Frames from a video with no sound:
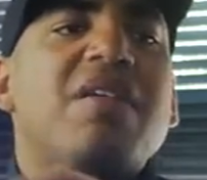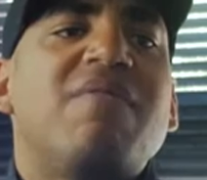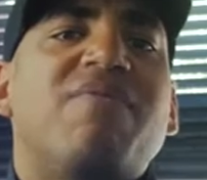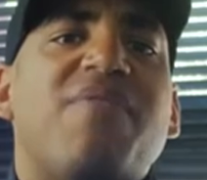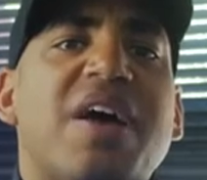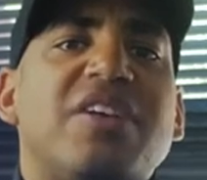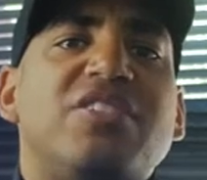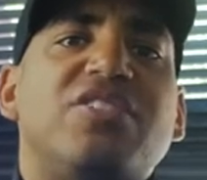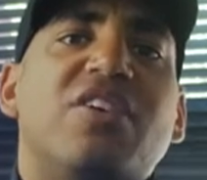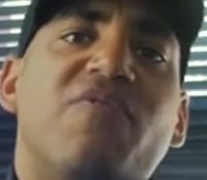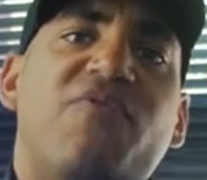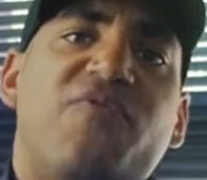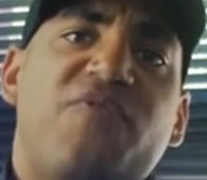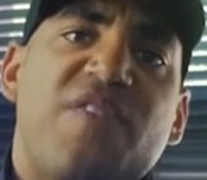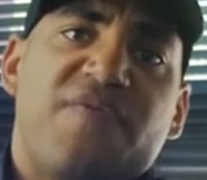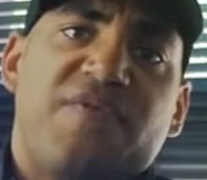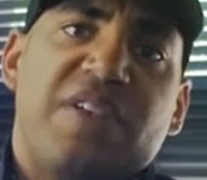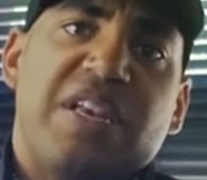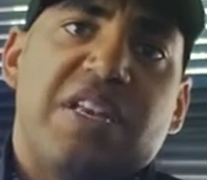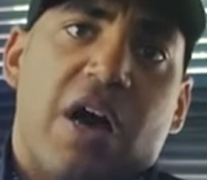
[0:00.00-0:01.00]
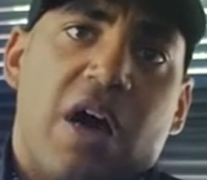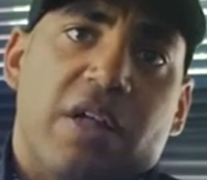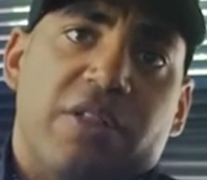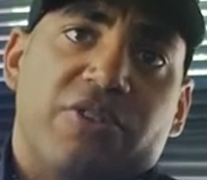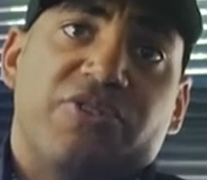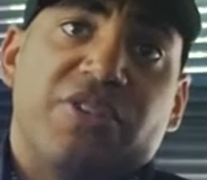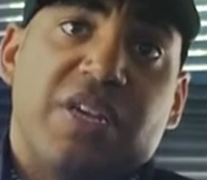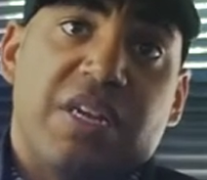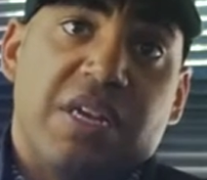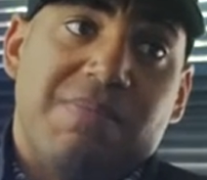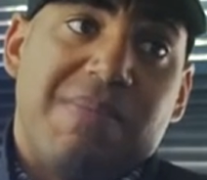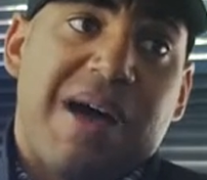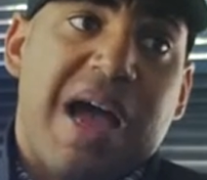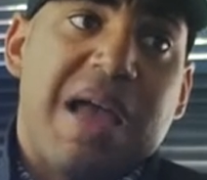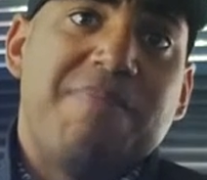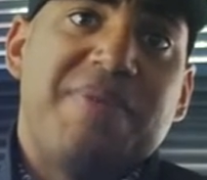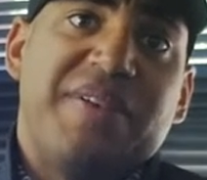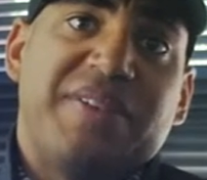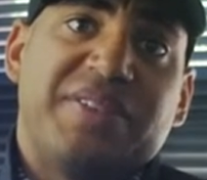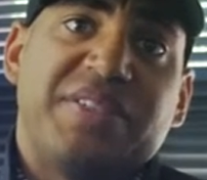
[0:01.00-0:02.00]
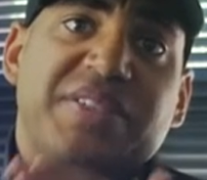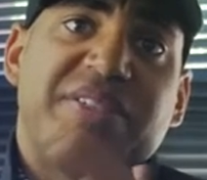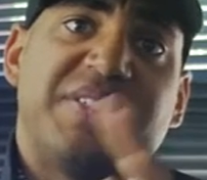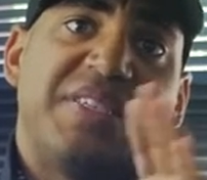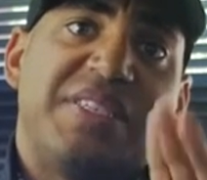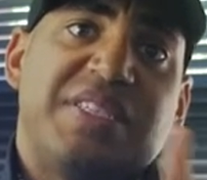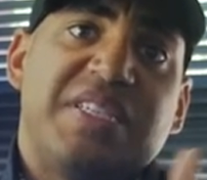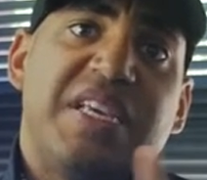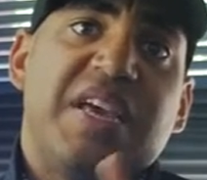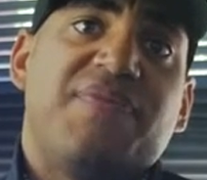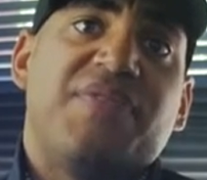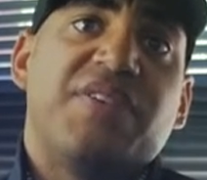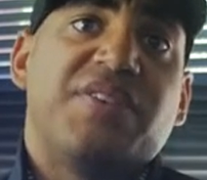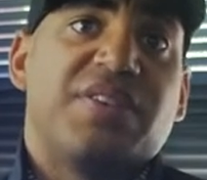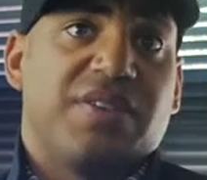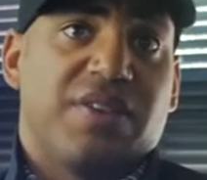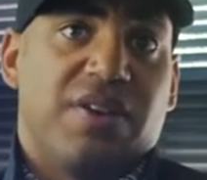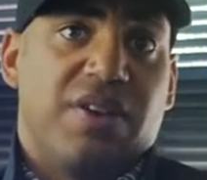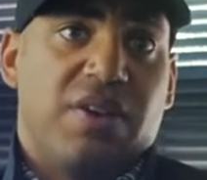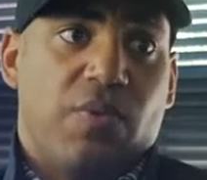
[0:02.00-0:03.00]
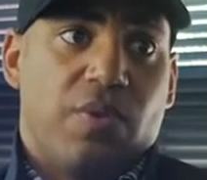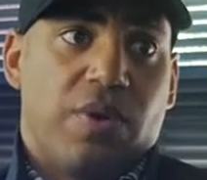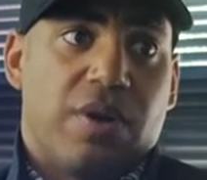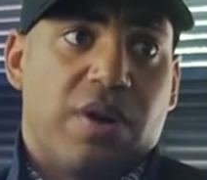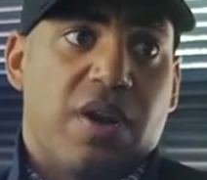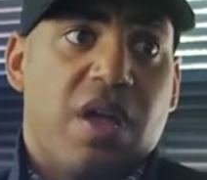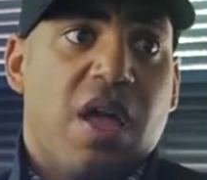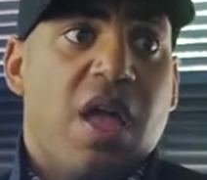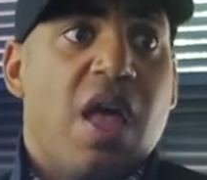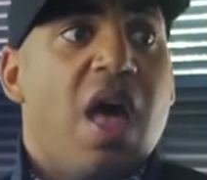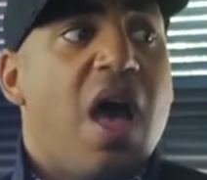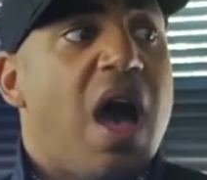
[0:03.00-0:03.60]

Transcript: invest $50 into my business to see if this is gonna work.